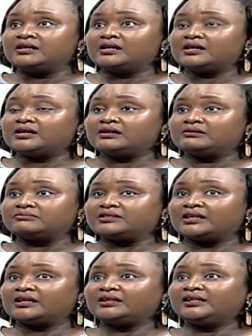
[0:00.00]
Uh,
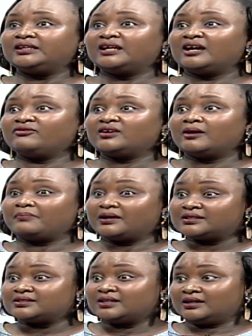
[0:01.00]
secondly, having a
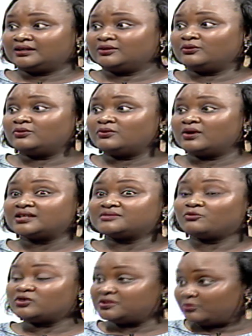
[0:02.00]
partner who has
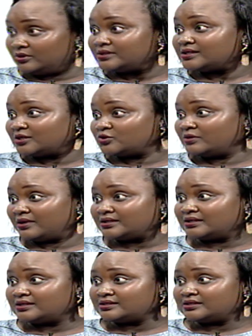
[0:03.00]
multiple sexual
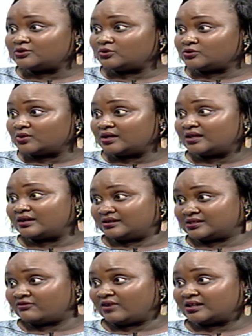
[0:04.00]
partners is also another
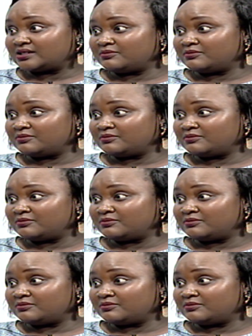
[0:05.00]
risk factor,